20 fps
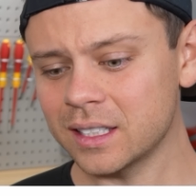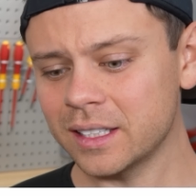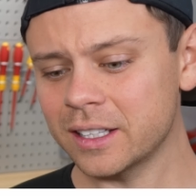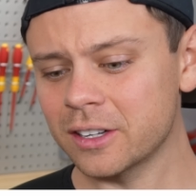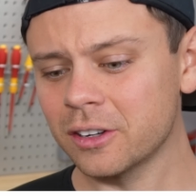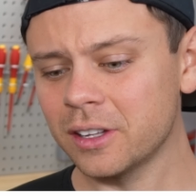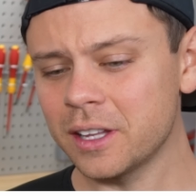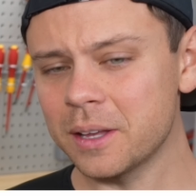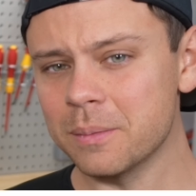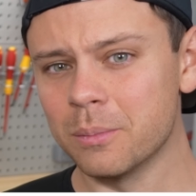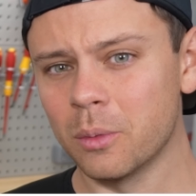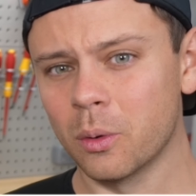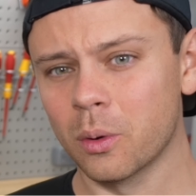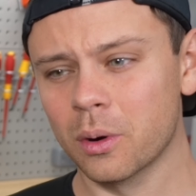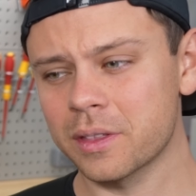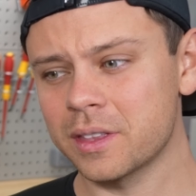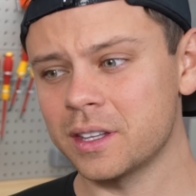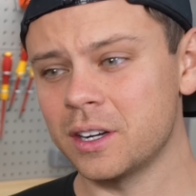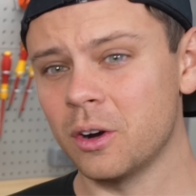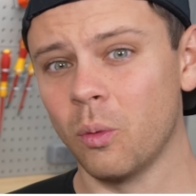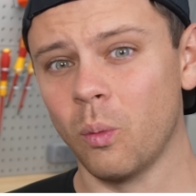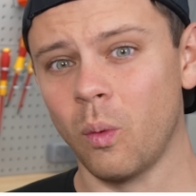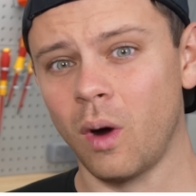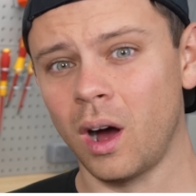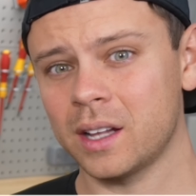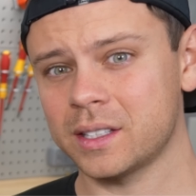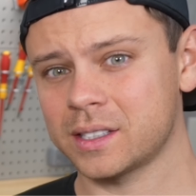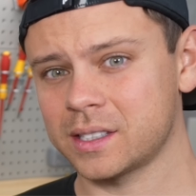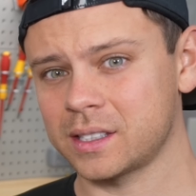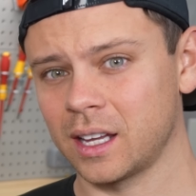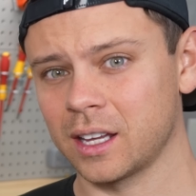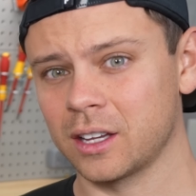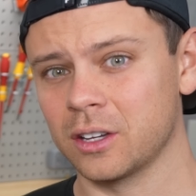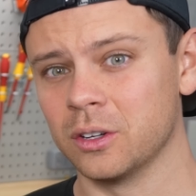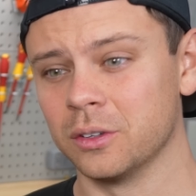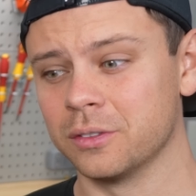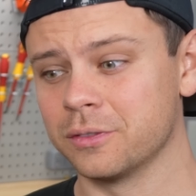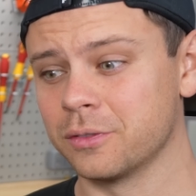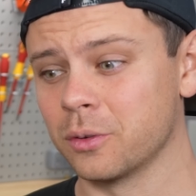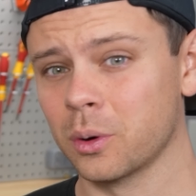literally more than a
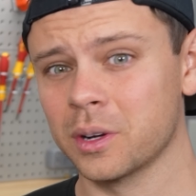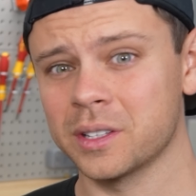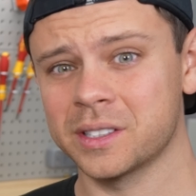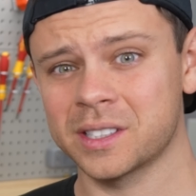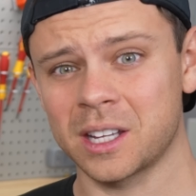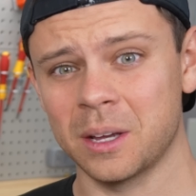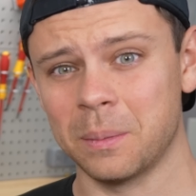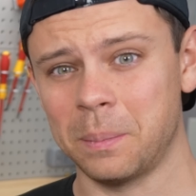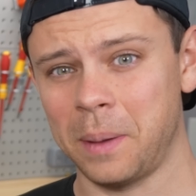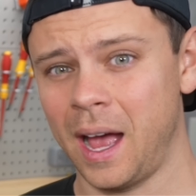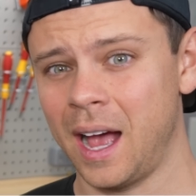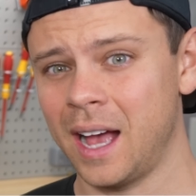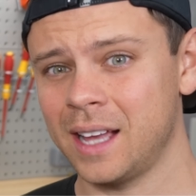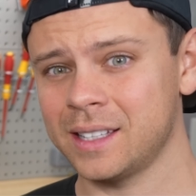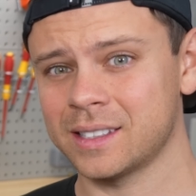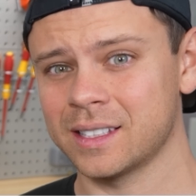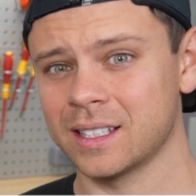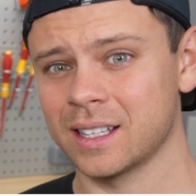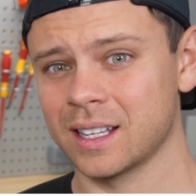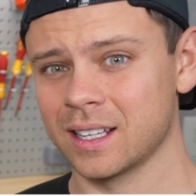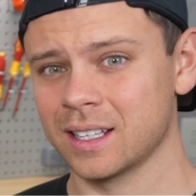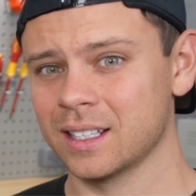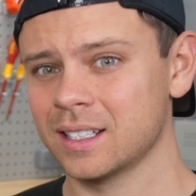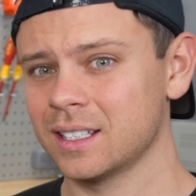Wattcycle for its capacity.